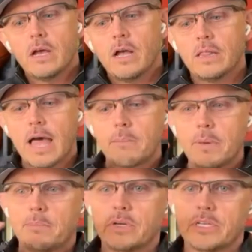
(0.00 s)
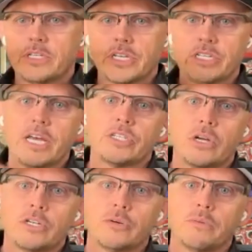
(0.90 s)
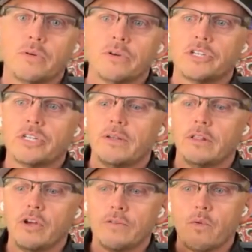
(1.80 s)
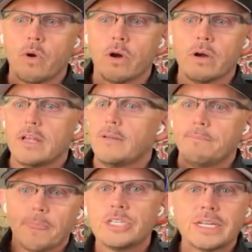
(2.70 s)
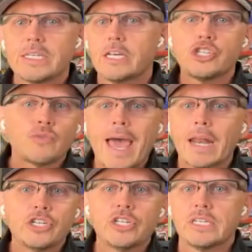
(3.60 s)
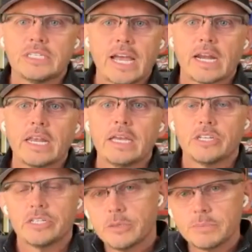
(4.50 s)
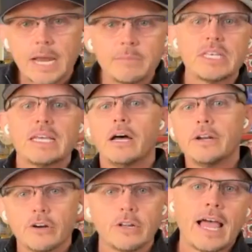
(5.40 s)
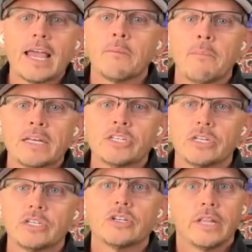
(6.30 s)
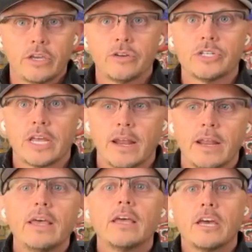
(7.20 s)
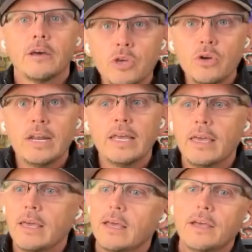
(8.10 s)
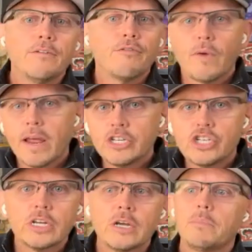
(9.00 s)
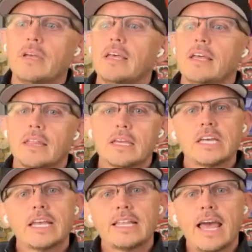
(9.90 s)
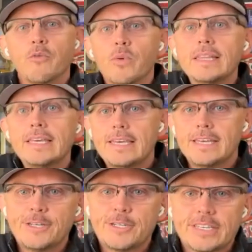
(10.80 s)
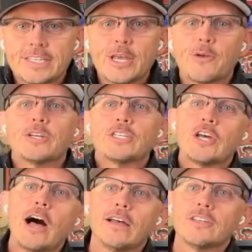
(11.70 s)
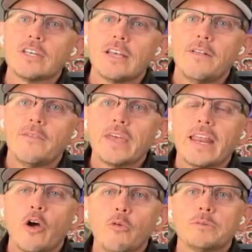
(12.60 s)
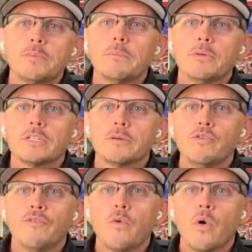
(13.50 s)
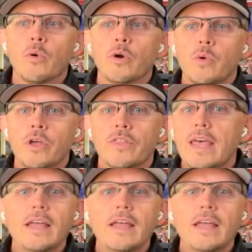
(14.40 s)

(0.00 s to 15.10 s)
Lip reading: a lot of people in success, entrepreneurs, look for success strategies and techniques. And sometimes the underlying message, like you're saying, community, friendship, things like that, really is the secret sauce that helps people to move forward with